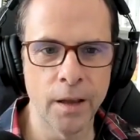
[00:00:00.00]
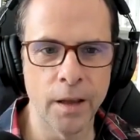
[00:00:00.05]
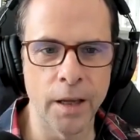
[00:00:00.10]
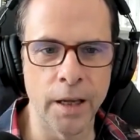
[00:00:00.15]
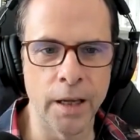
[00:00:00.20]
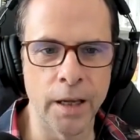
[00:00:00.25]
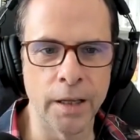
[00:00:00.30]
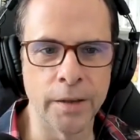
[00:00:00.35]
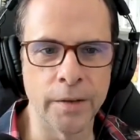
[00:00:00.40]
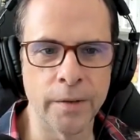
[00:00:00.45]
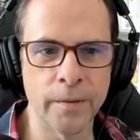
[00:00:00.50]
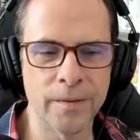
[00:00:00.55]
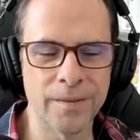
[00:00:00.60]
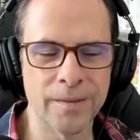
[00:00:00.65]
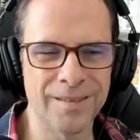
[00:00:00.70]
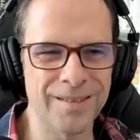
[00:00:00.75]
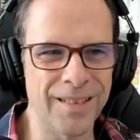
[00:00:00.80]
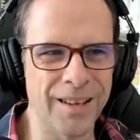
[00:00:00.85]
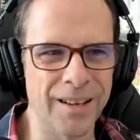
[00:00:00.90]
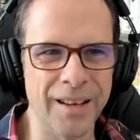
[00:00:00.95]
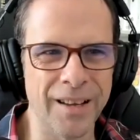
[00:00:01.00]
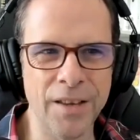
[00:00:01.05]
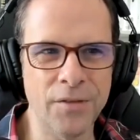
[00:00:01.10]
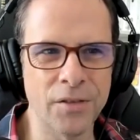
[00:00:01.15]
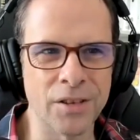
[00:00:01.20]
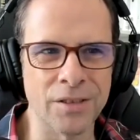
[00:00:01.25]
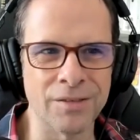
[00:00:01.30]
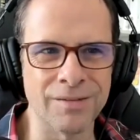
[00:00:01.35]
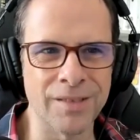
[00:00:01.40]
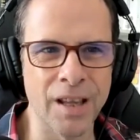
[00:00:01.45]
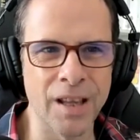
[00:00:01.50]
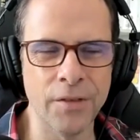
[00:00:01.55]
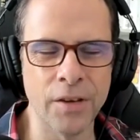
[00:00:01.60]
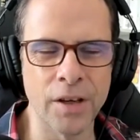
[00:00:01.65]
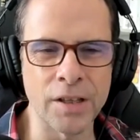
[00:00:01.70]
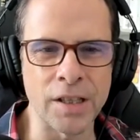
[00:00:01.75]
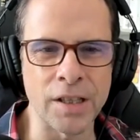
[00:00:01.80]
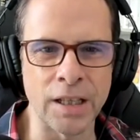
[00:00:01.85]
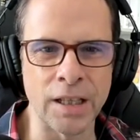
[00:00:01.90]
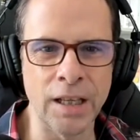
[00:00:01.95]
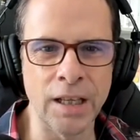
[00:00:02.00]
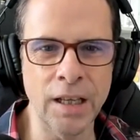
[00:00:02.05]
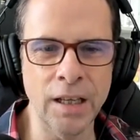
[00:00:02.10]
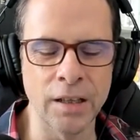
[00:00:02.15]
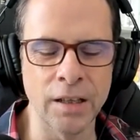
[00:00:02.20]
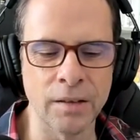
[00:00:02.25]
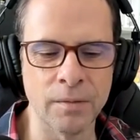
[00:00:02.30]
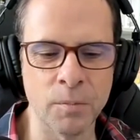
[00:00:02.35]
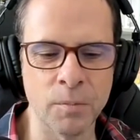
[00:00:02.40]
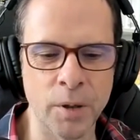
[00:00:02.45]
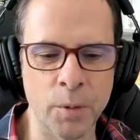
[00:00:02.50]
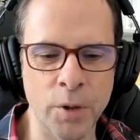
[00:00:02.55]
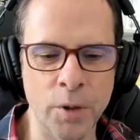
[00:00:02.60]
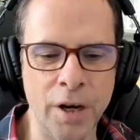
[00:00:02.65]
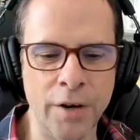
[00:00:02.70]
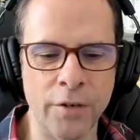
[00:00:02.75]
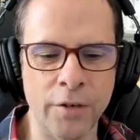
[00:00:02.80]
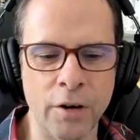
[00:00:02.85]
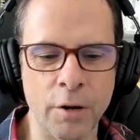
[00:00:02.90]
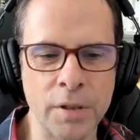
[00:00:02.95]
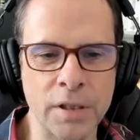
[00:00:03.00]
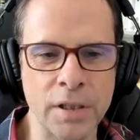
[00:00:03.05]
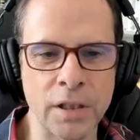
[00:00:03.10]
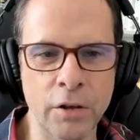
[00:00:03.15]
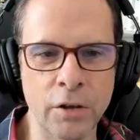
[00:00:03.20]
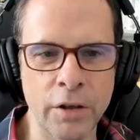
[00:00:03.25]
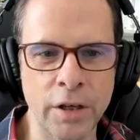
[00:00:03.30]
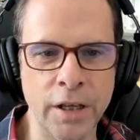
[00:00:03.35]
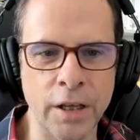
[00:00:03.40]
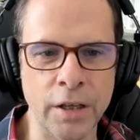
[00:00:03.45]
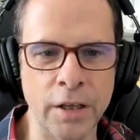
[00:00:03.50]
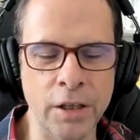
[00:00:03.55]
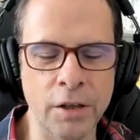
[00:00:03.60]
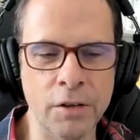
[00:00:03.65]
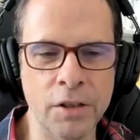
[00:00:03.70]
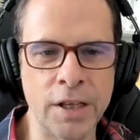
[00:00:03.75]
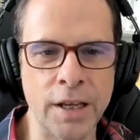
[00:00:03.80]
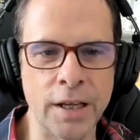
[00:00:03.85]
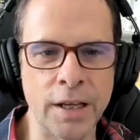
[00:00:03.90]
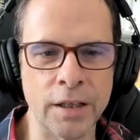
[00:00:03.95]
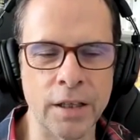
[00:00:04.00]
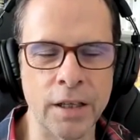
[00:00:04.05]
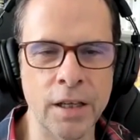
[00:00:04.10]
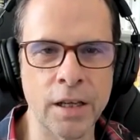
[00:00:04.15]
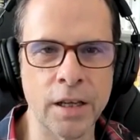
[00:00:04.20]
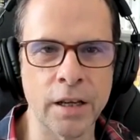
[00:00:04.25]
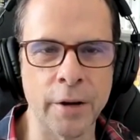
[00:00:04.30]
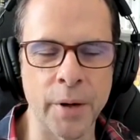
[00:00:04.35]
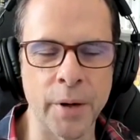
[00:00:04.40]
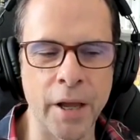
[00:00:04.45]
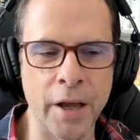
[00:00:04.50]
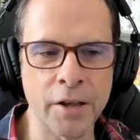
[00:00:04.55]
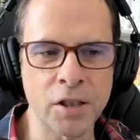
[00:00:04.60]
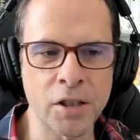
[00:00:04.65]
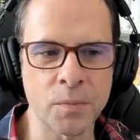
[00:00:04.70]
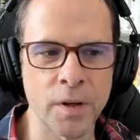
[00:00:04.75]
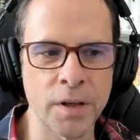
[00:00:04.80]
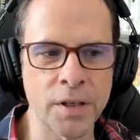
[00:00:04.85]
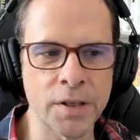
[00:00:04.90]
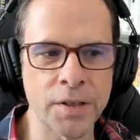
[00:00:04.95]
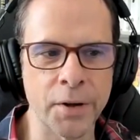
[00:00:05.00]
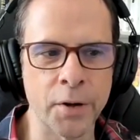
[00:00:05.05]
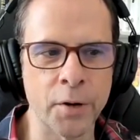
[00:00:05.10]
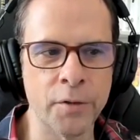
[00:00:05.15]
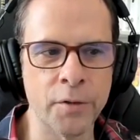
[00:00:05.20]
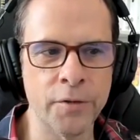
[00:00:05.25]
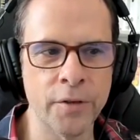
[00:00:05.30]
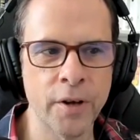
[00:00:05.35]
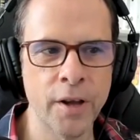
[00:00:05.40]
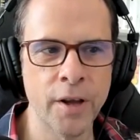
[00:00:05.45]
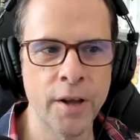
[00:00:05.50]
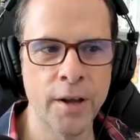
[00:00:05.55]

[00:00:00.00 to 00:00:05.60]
And even as a kid, whenever I was learning a new technique, I would ask myself,